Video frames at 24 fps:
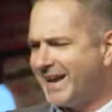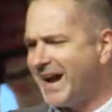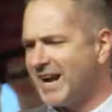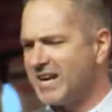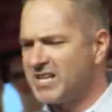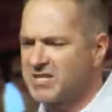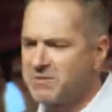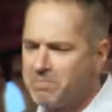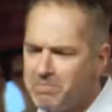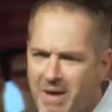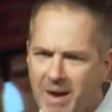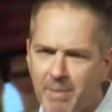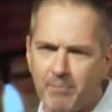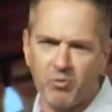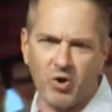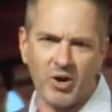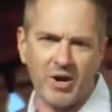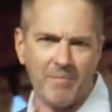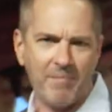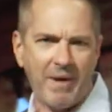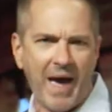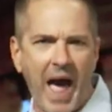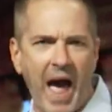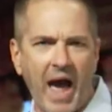got his
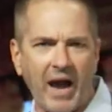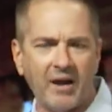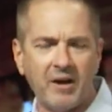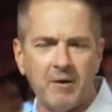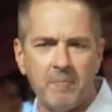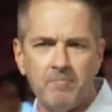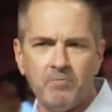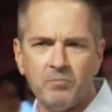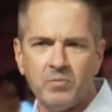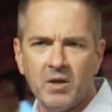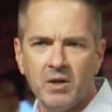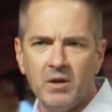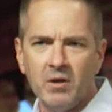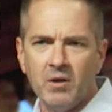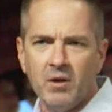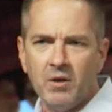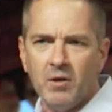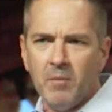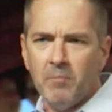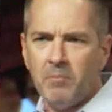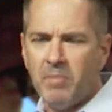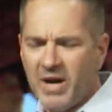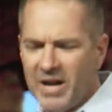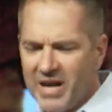memory back.
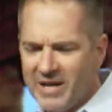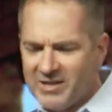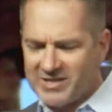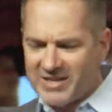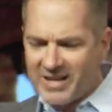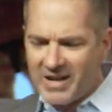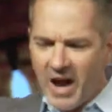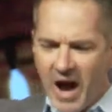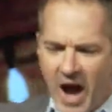But it's an